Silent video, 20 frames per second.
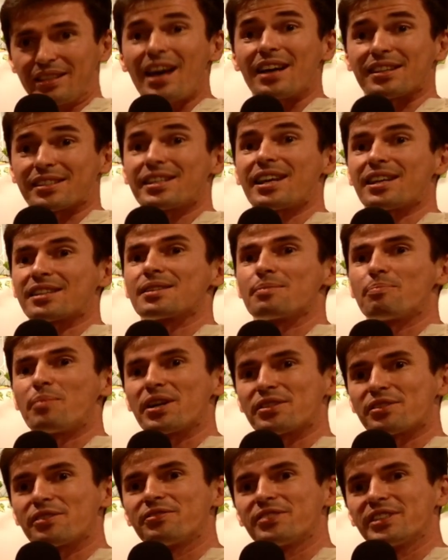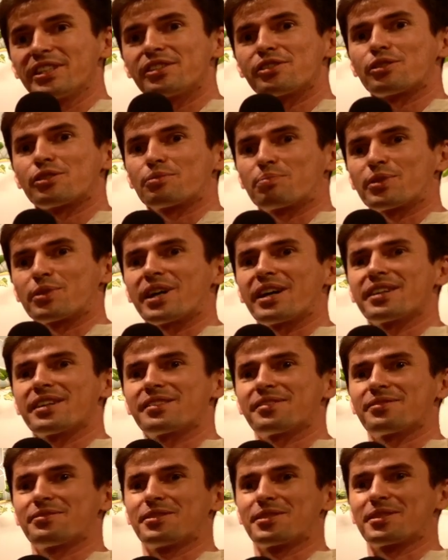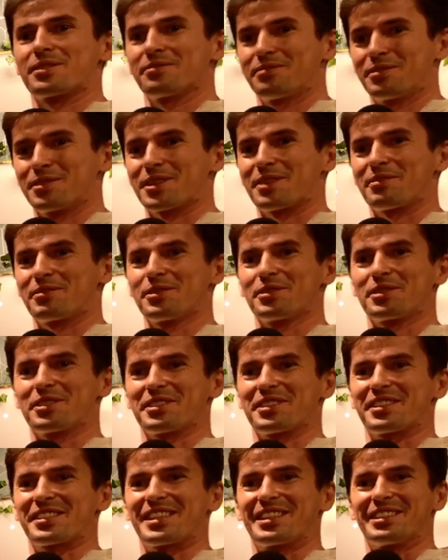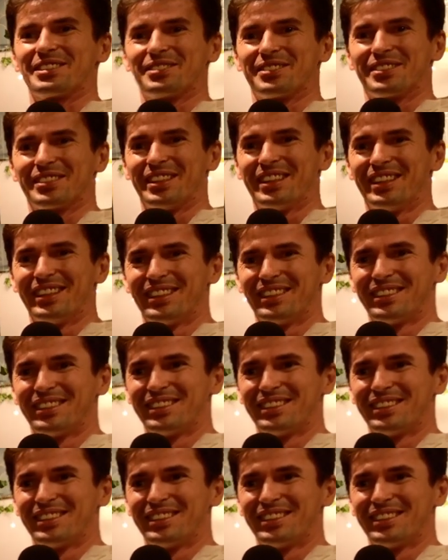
Yes. Also, please surprise for a future yourself.